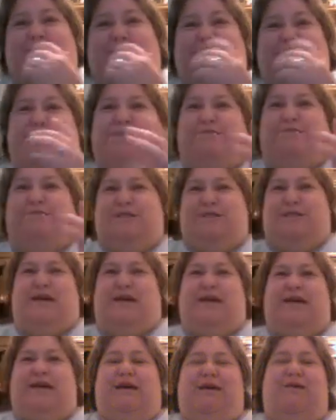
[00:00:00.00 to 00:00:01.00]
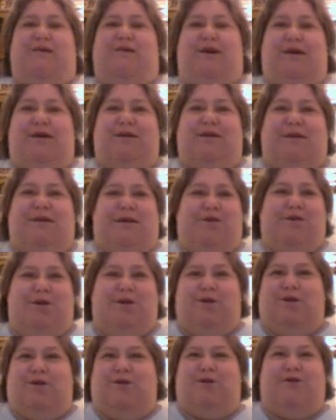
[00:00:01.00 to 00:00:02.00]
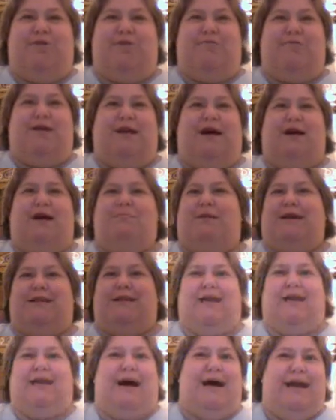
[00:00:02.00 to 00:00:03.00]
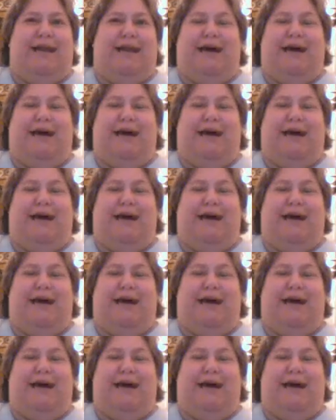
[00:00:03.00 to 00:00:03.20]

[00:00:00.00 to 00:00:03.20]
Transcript: remember seeing it on here on YouTube and I about died.